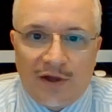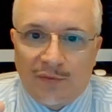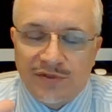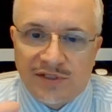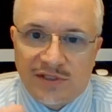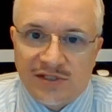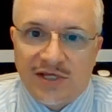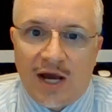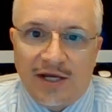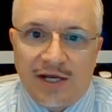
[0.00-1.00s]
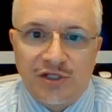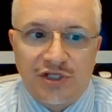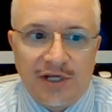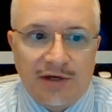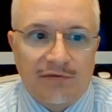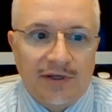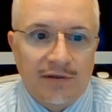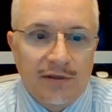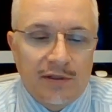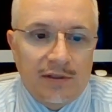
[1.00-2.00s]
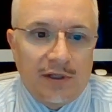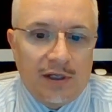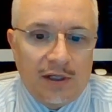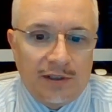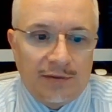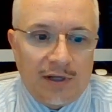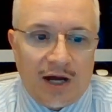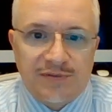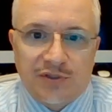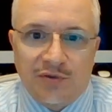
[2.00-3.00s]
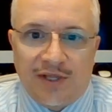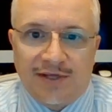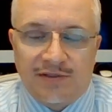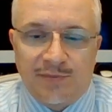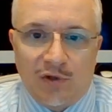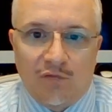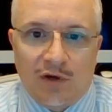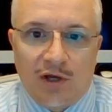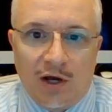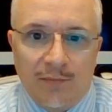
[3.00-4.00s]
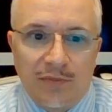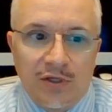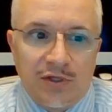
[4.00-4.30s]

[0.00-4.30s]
That was a design and engineering obstacle that had to be overcome.